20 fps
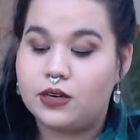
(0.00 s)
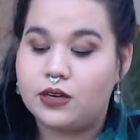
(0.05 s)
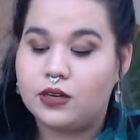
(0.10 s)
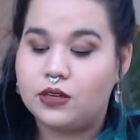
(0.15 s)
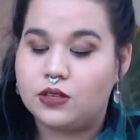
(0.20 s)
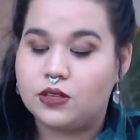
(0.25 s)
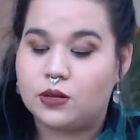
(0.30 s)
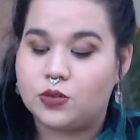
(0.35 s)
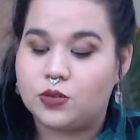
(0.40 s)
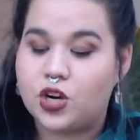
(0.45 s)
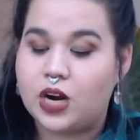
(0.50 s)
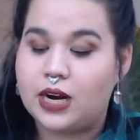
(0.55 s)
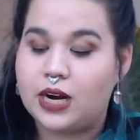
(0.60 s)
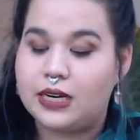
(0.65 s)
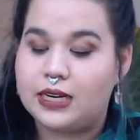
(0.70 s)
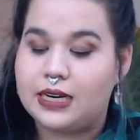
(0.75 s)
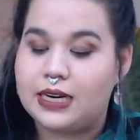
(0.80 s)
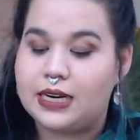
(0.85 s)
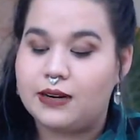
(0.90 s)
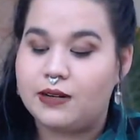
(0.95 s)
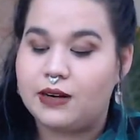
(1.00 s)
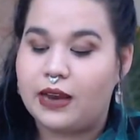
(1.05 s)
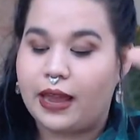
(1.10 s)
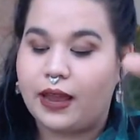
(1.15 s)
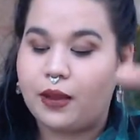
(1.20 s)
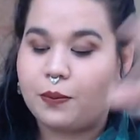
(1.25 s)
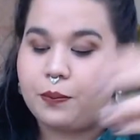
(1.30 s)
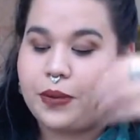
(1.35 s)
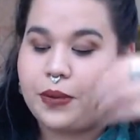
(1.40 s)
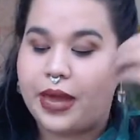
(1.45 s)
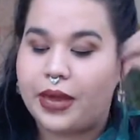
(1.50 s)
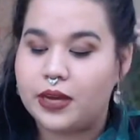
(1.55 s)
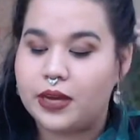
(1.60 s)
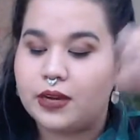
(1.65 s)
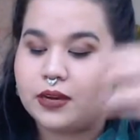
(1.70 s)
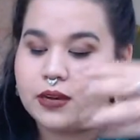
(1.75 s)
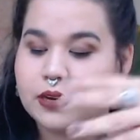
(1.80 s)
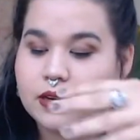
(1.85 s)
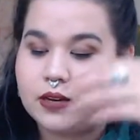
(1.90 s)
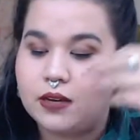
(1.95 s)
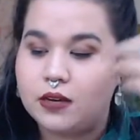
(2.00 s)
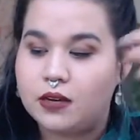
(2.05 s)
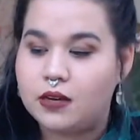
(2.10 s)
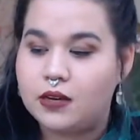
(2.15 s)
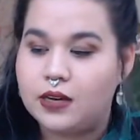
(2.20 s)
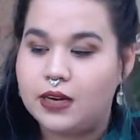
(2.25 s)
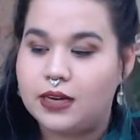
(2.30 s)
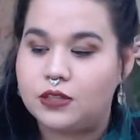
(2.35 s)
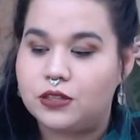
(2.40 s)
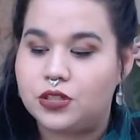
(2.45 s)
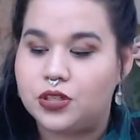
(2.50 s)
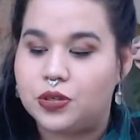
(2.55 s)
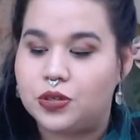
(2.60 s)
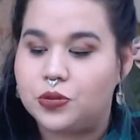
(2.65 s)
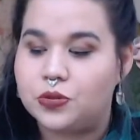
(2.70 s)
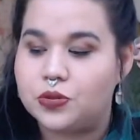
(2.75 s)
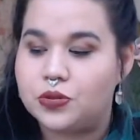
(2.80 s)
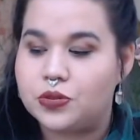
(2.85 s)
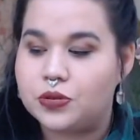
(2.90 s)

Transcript: So I'm trying to like pick and choose.